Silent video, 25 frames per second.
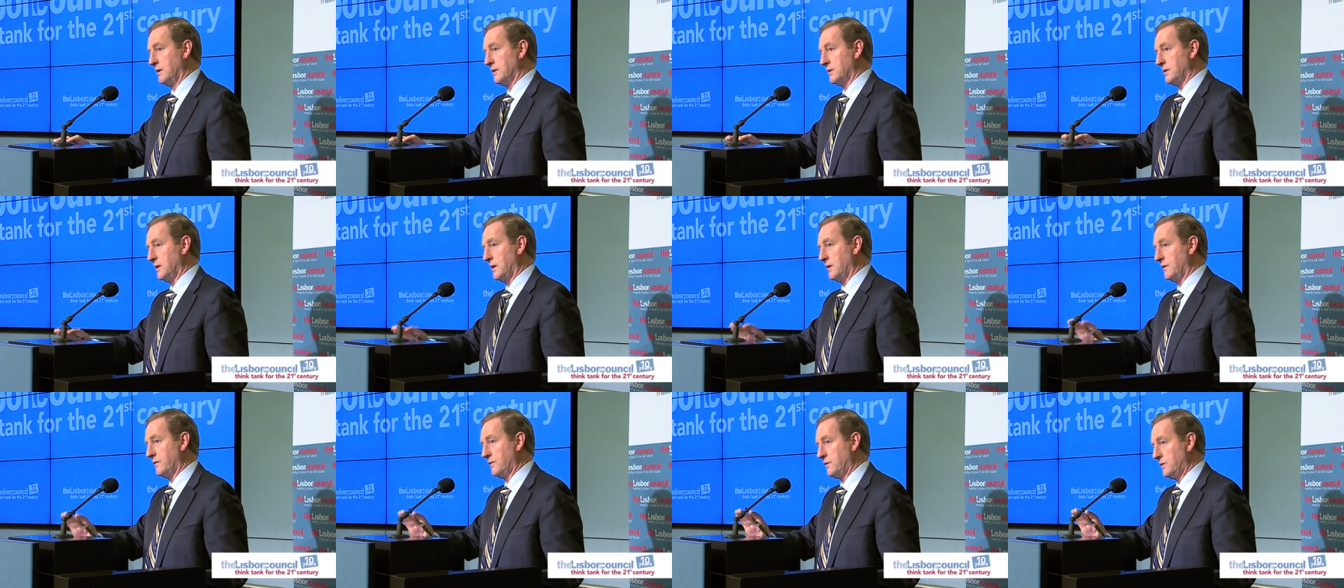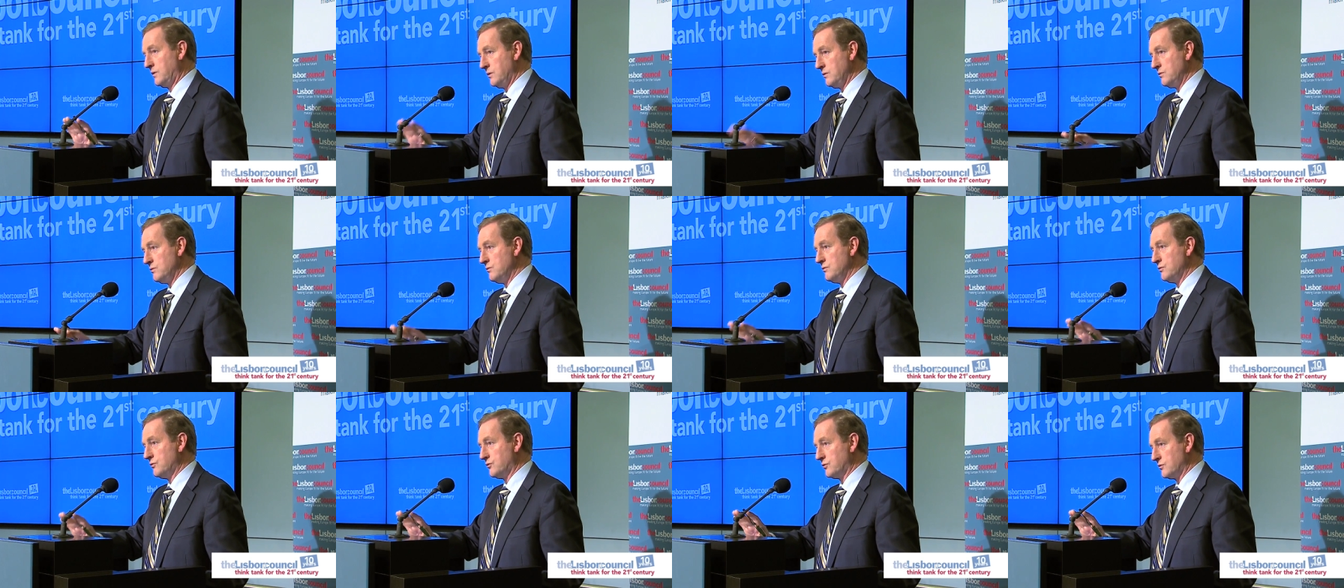to have
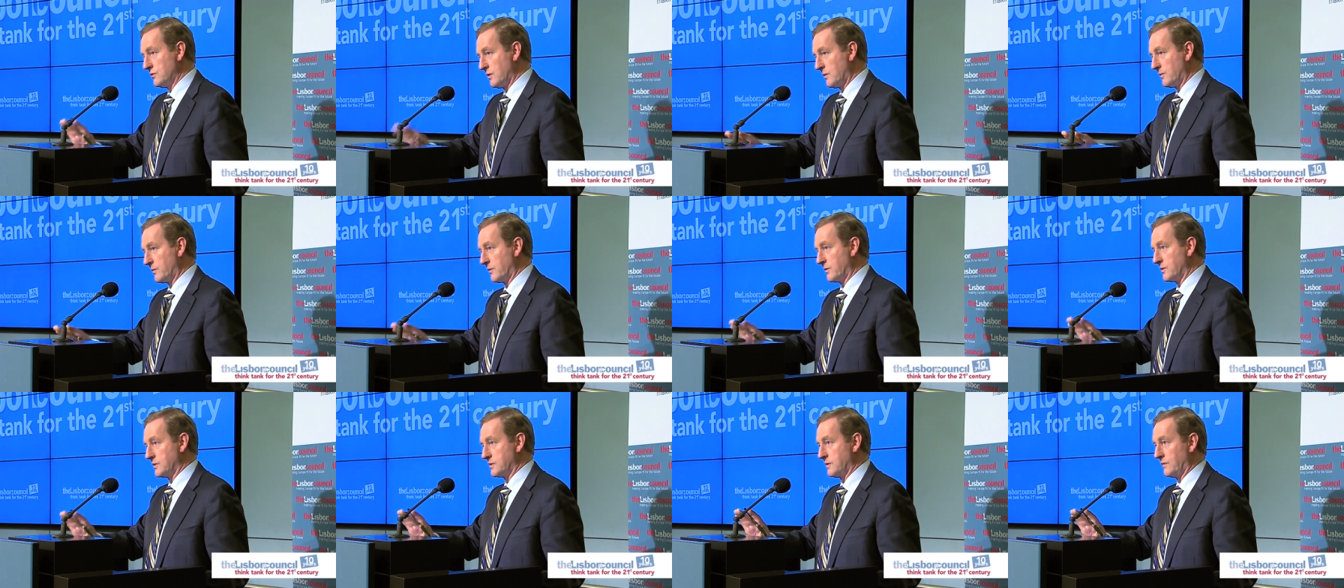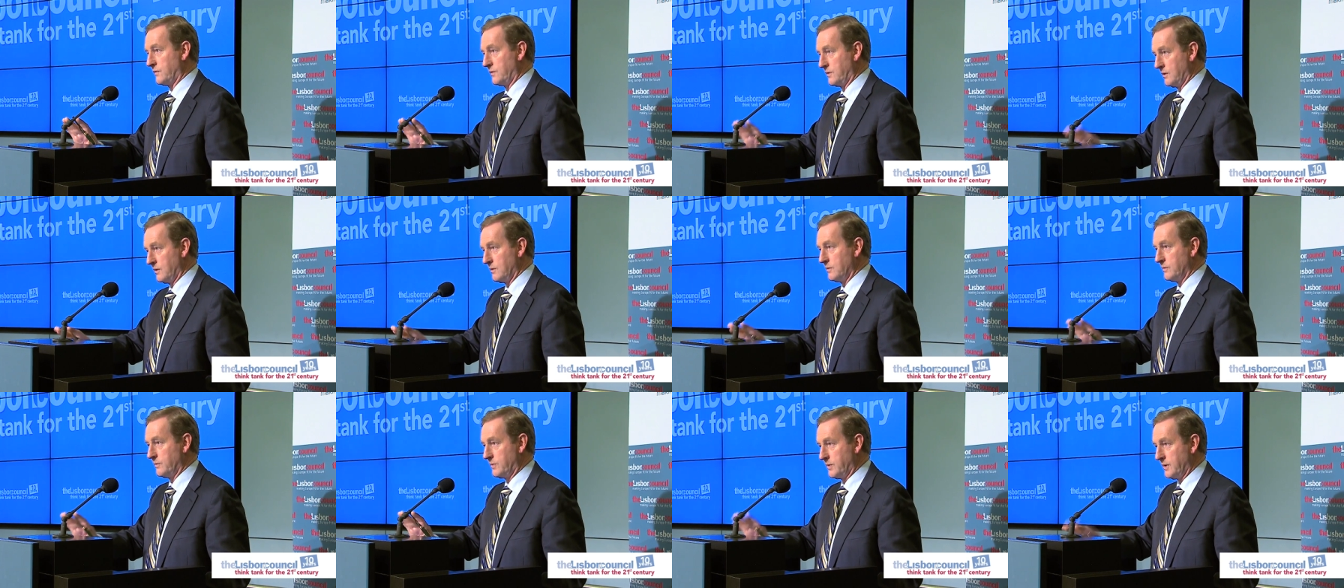huge numbers of
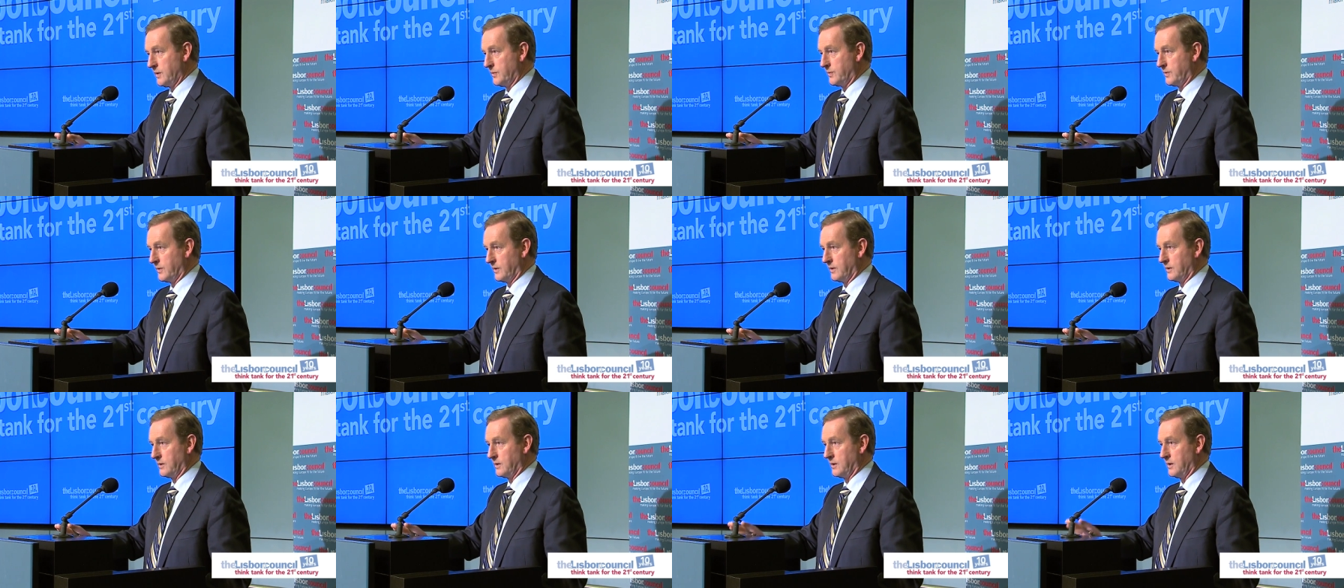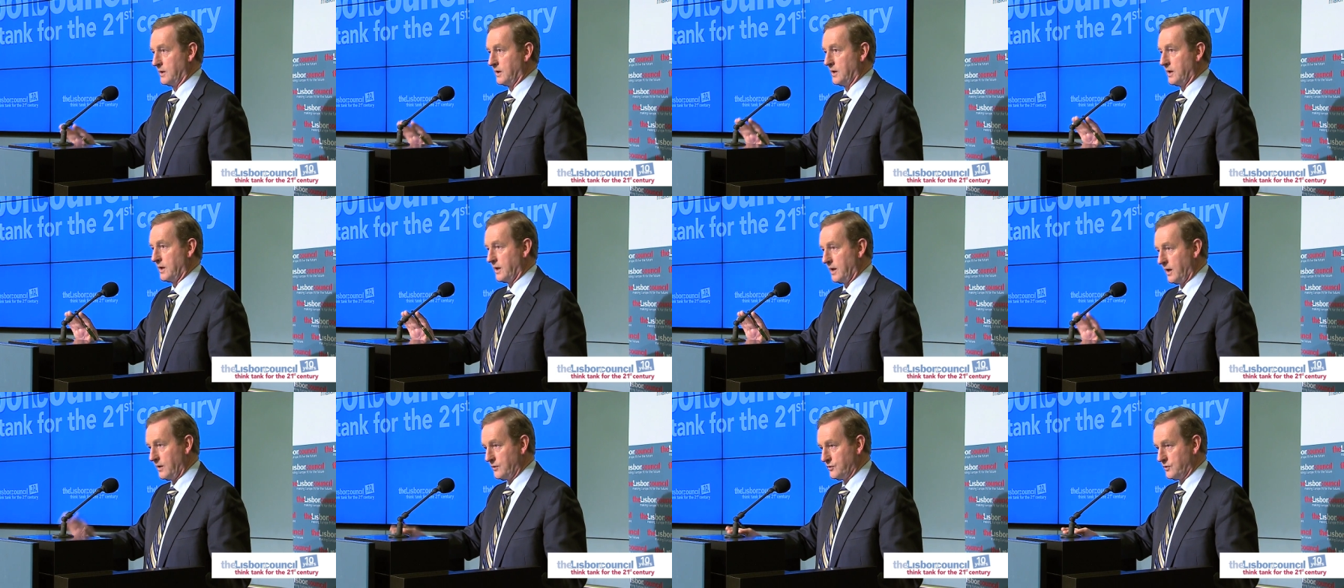young people
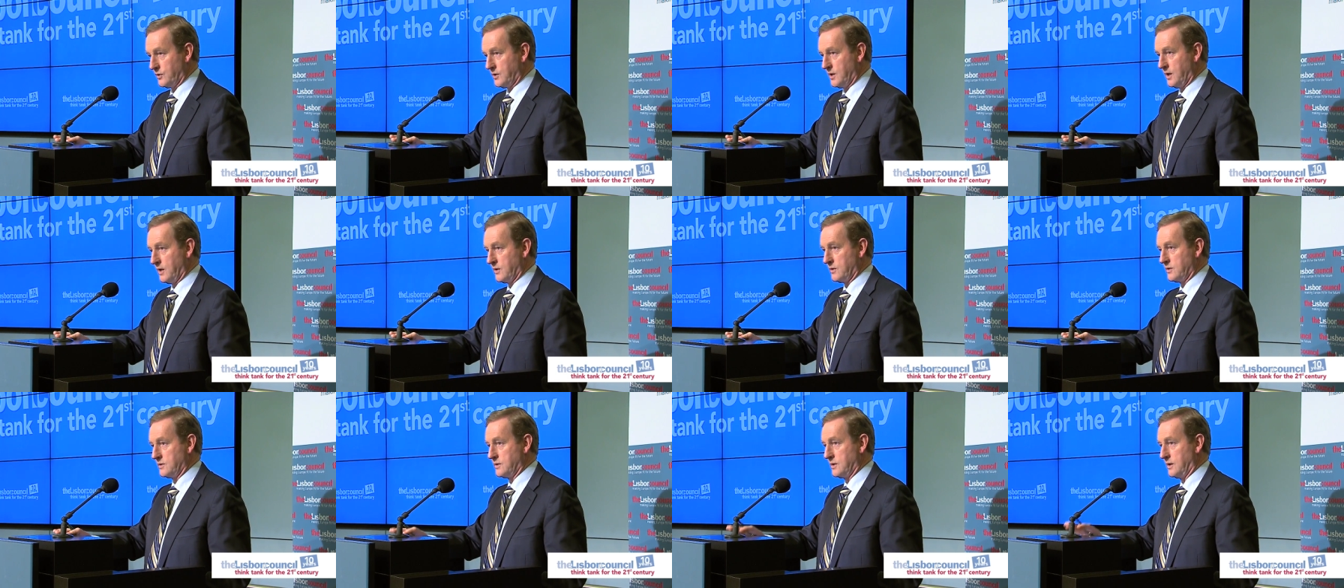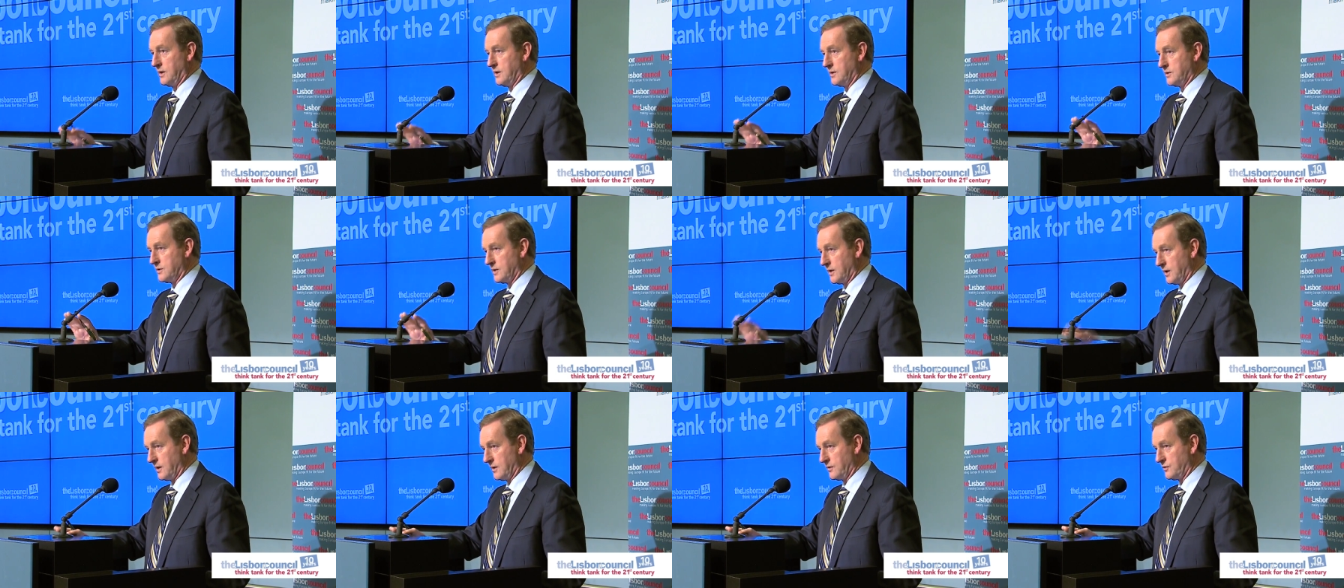educated,
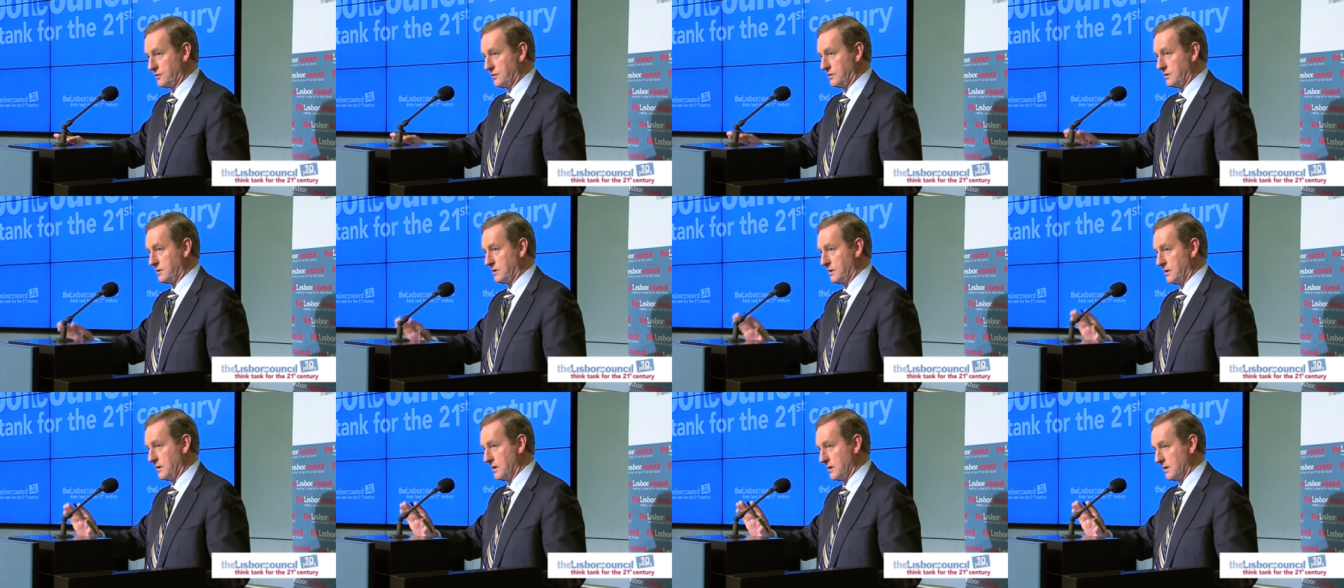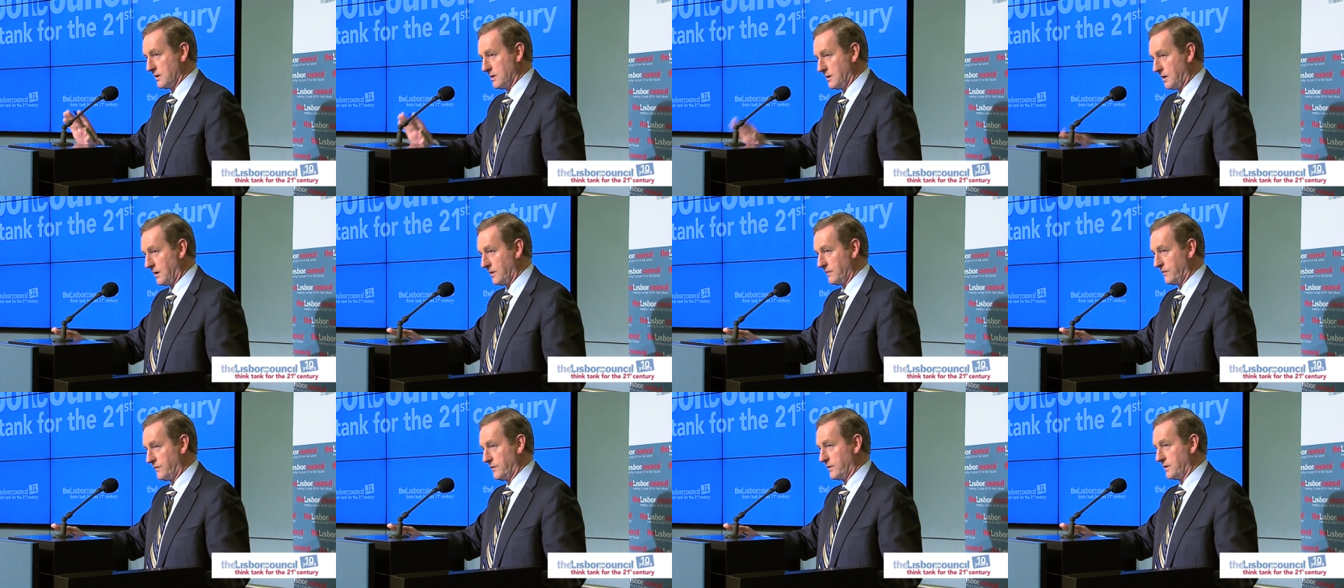intelligent,
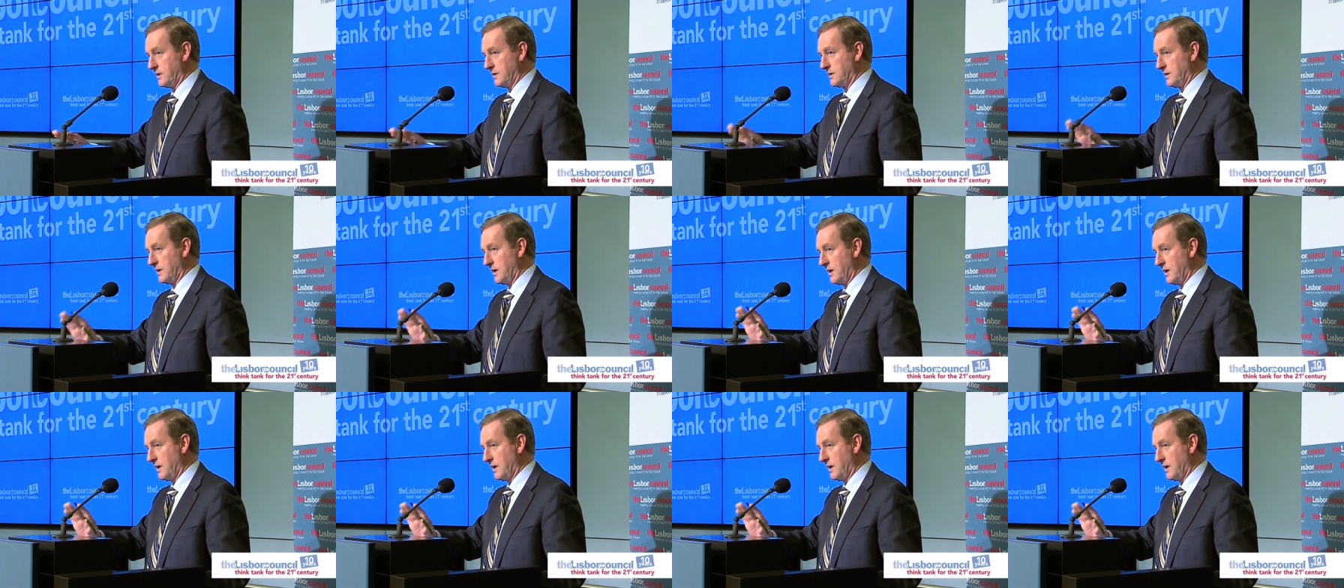confident,